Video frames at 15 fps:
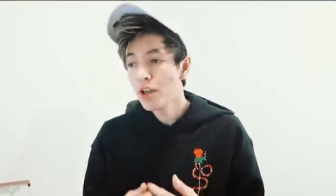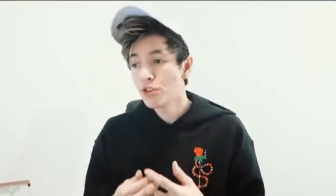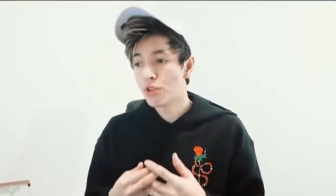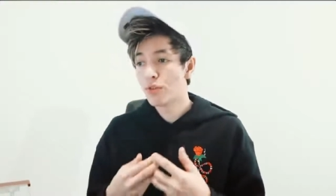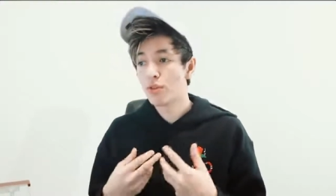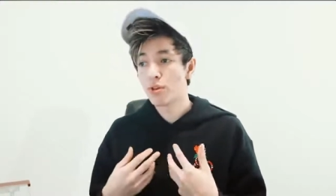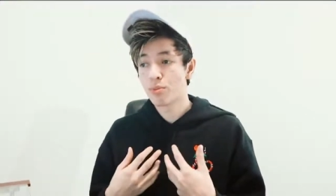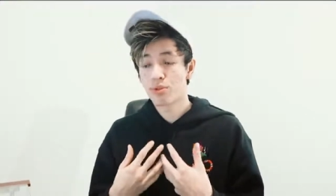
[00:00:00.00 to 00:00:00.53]
So
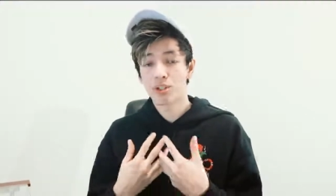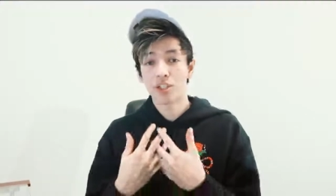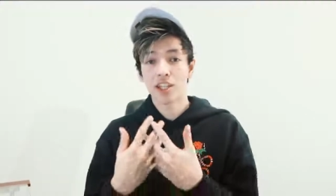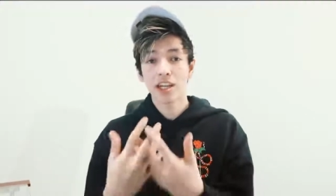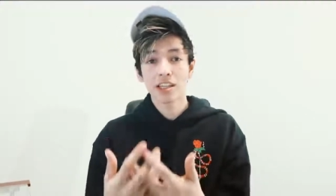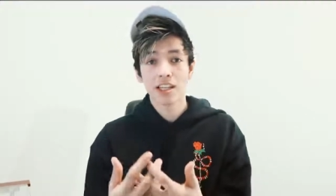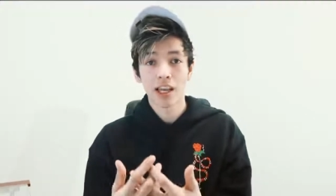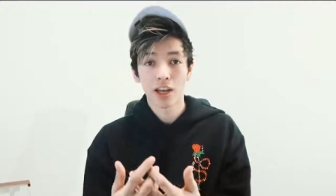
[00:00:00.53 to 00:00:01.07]
if you can
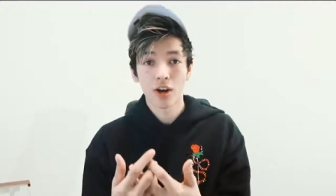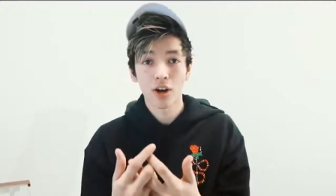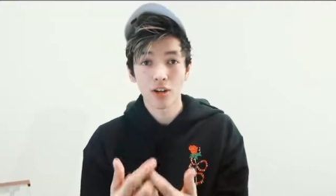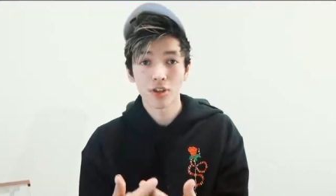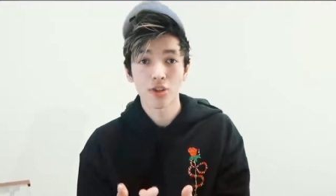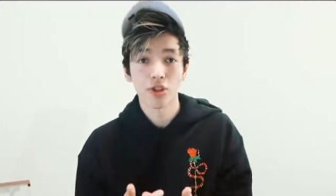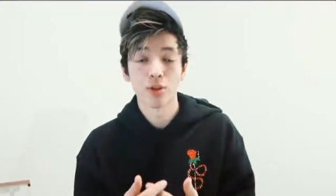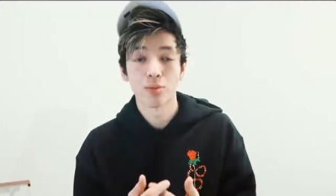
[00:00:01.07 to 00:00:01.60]
project that
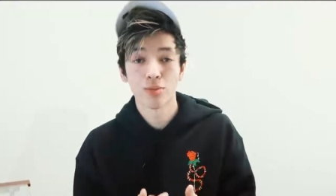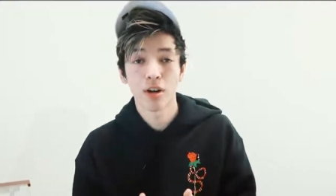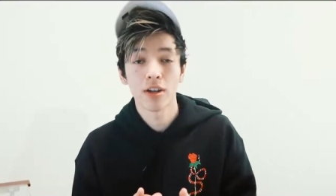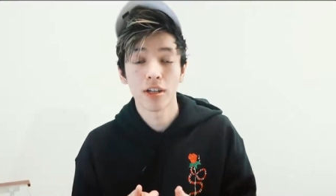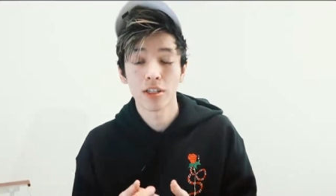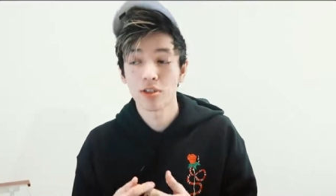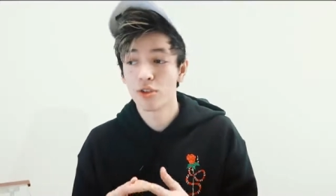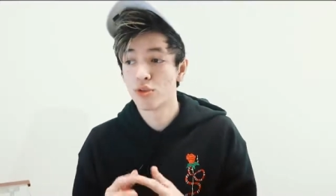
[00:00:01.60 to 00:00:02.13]
onto your
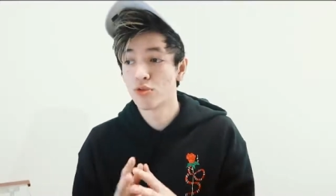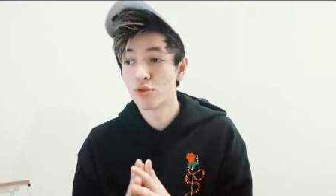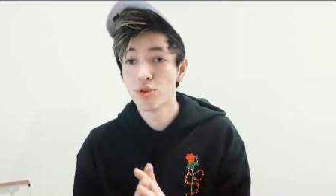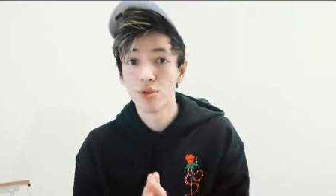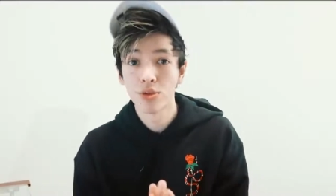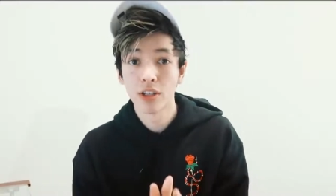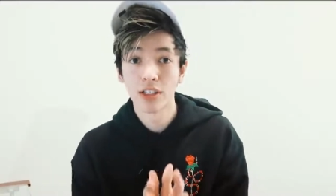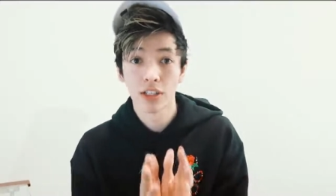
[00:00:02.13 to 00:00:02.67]
products
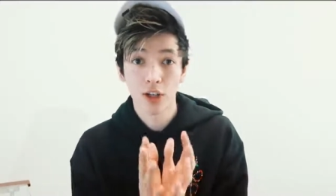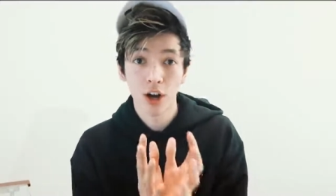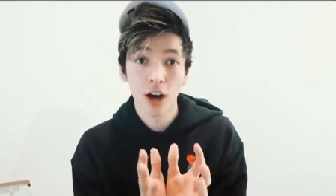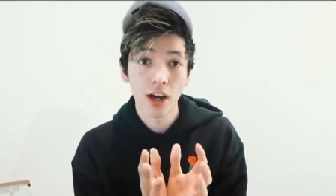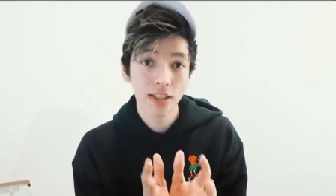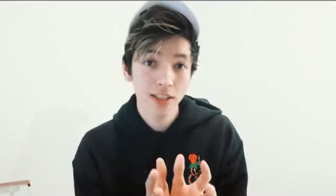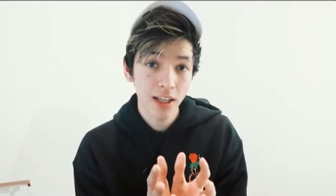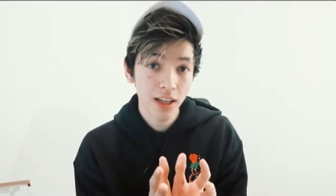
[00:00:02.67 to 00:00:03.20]
through this
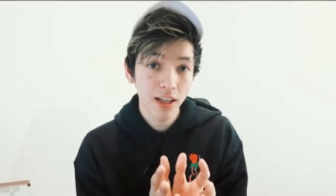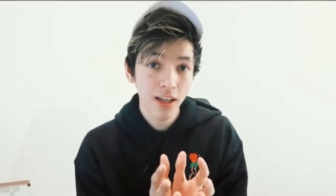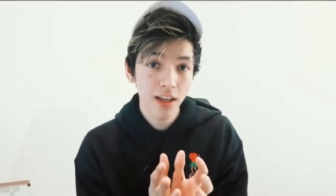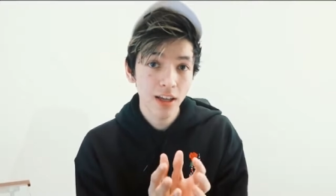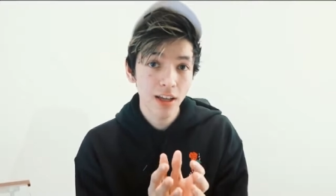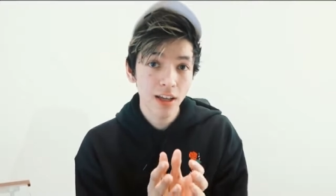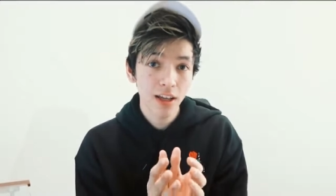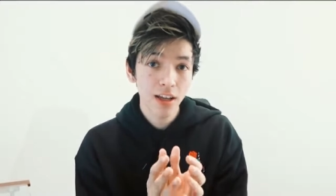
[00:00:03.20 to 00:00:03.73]
content,
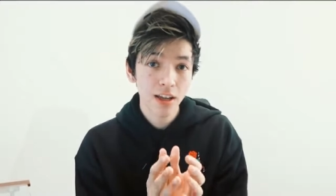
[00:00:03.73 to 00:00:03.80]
